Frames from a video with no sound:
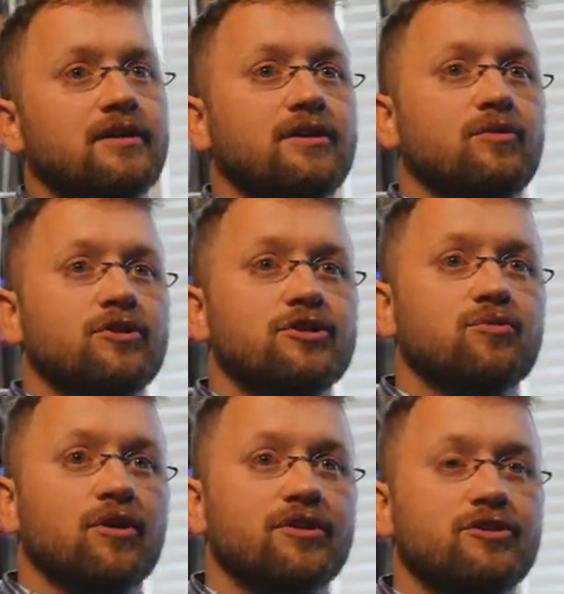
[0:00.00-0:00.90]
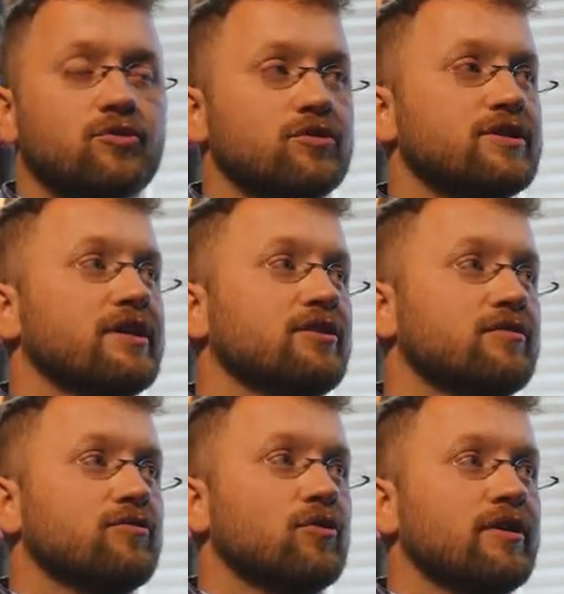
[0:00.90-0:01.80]
which is one of the tools that I look
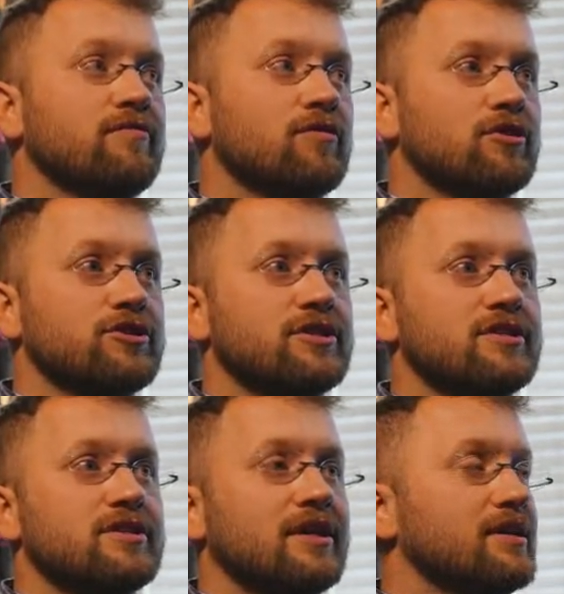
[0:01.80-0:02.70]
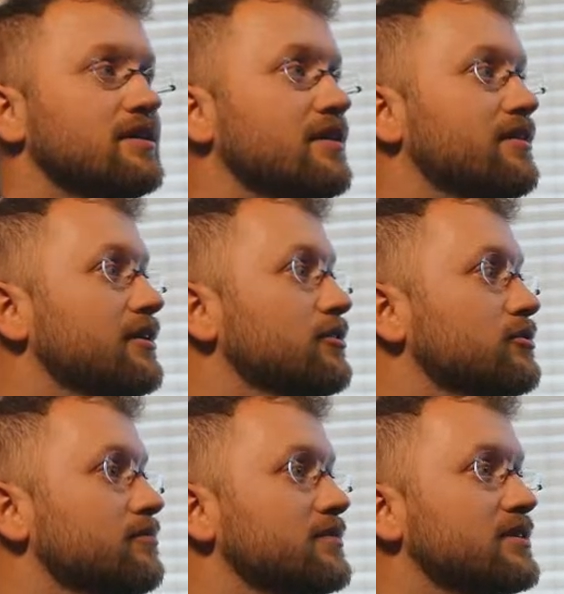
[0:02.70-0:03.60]
for in inversions, and
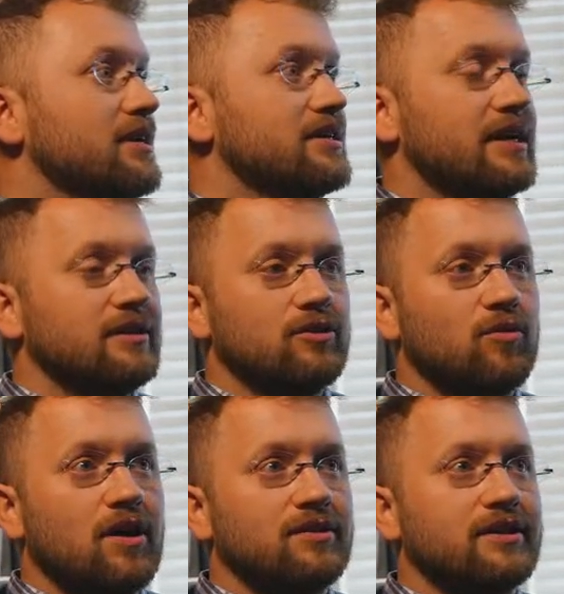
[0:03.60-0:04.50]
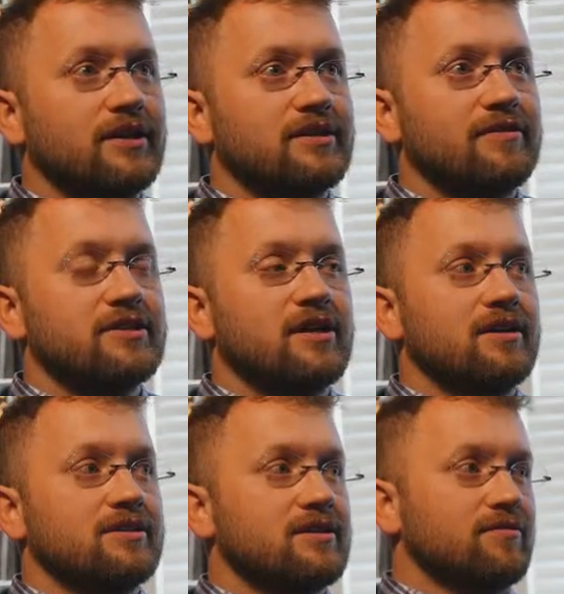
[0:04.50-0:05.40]
Thinkorswim's gonna take a little while today because I have a ton
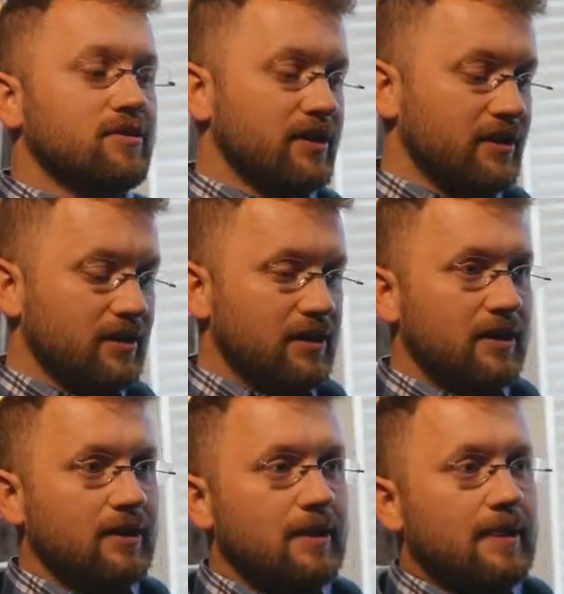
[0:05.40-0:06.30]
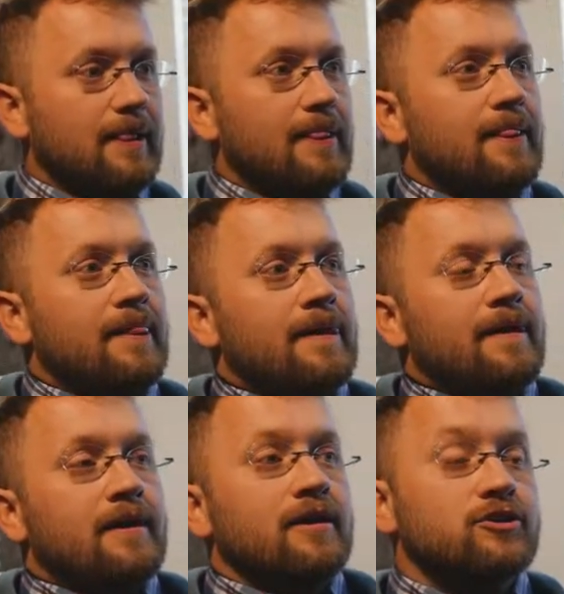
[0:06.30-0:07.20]
of stuff running.
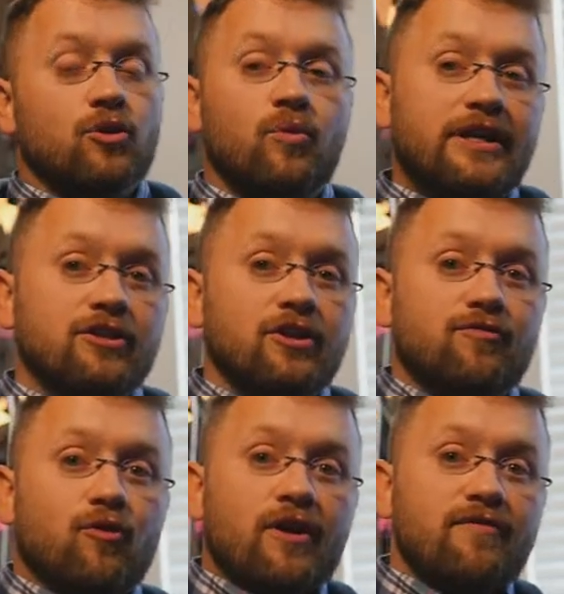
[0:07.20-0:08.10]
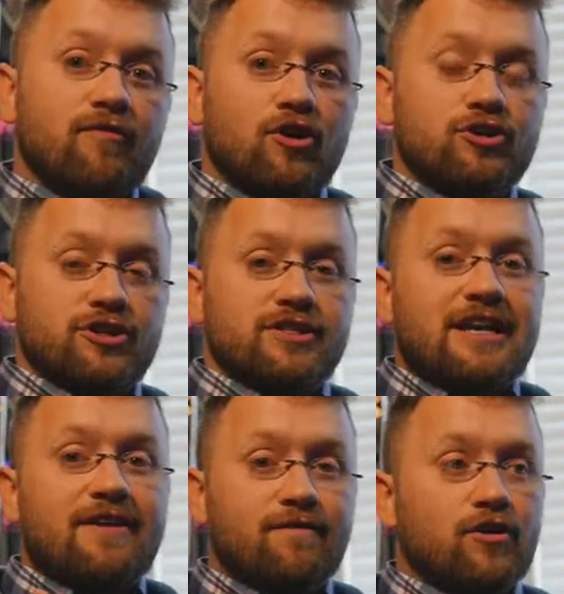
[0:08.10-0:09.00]
So we can look for inversions.
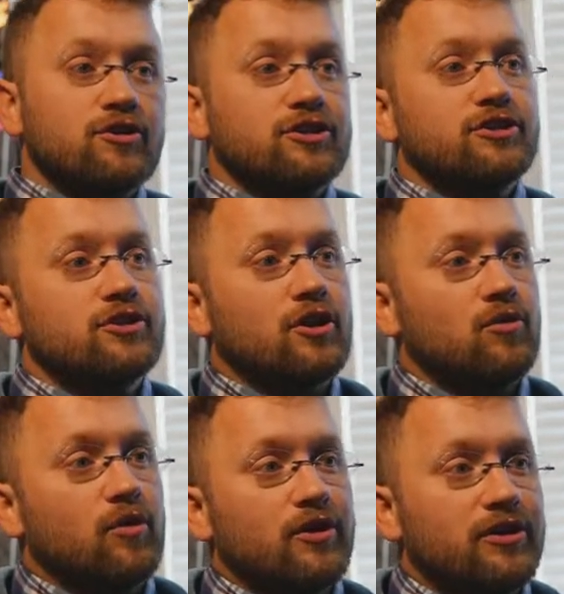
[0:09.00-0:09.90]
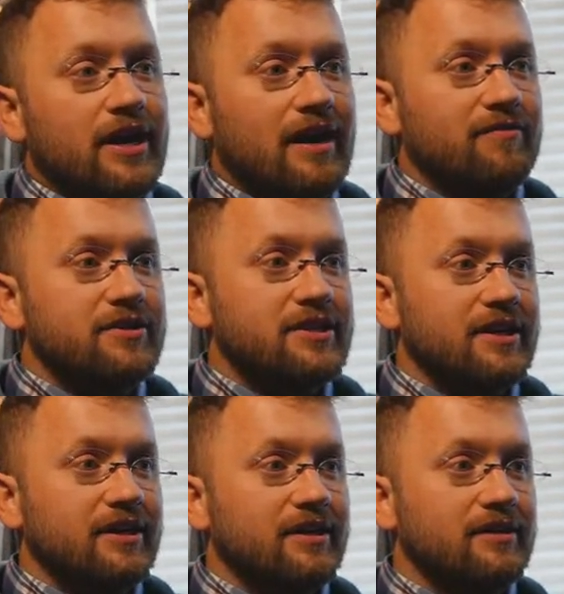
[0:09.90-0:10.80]
Inversions are where you have the
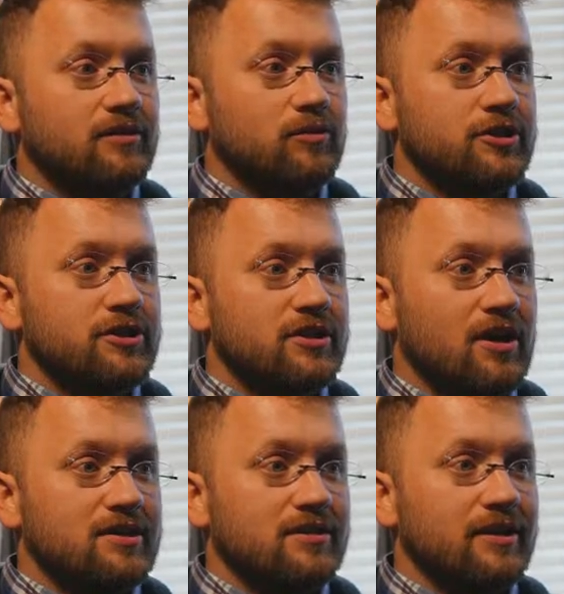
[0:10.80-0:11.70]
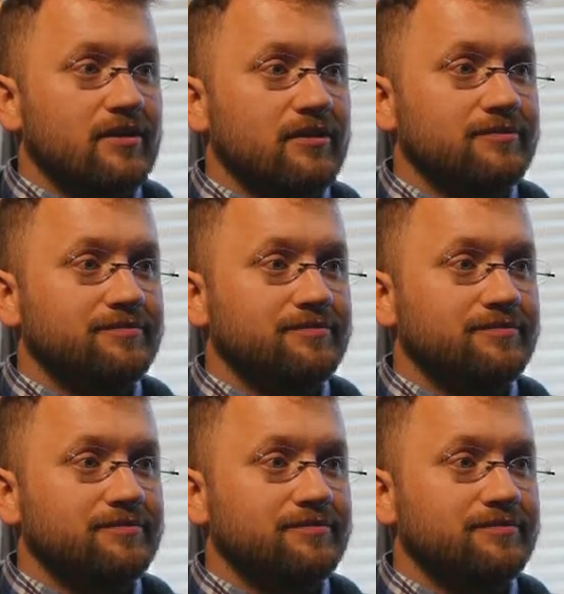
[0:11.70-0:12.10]
tick, which is an oscillator,